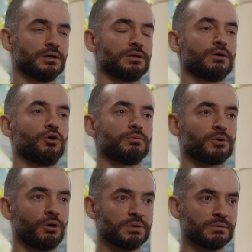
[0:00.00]
The whole
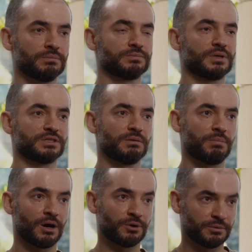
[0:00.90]
problem is the
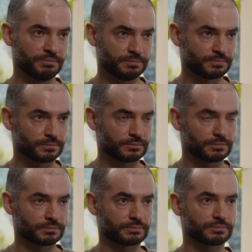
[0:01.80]
power.
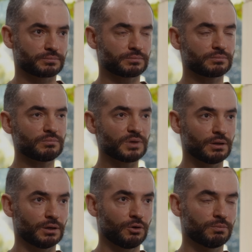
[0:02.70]

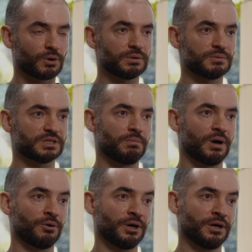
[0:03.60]
the whole problem is the
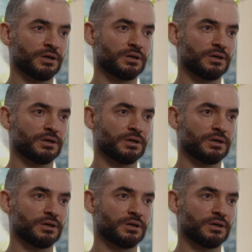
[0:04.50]
power.